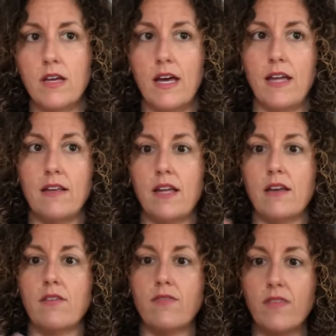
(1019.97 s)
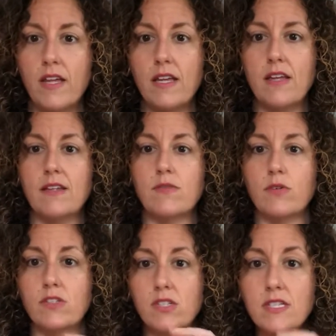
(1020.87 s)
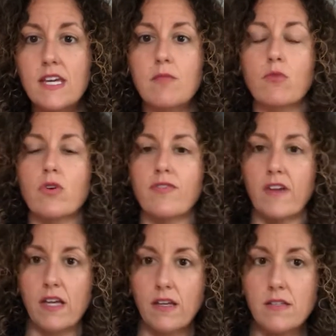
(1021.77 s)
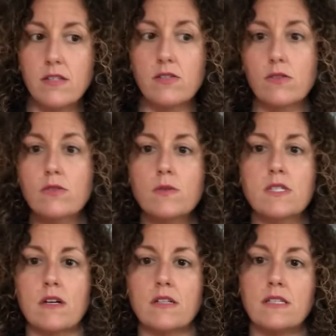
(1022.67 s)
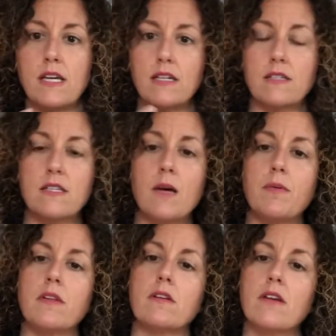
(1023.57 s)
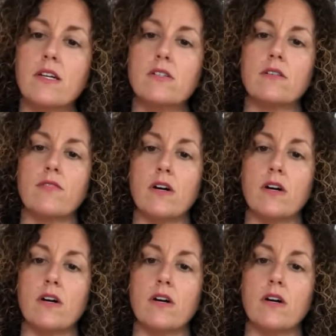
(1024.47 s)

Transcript: and it will just keep morphing, because as soon as we start to take a step in the direction of the